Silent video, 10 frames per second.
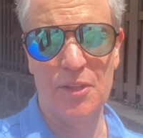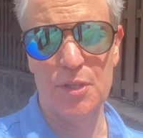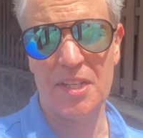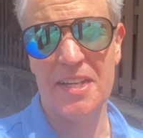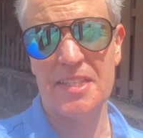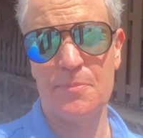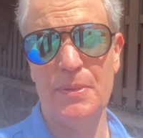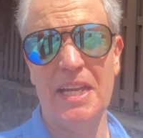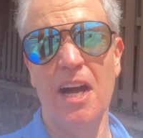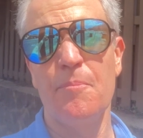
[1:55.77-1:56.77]
Louis Heights as
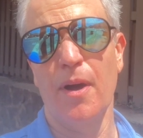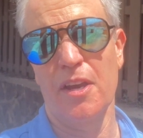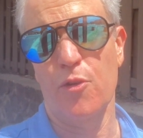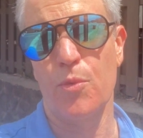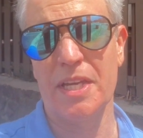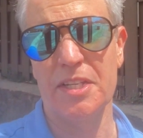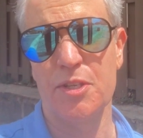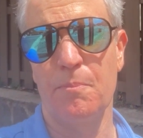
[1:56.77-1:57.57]
being up on a ridge,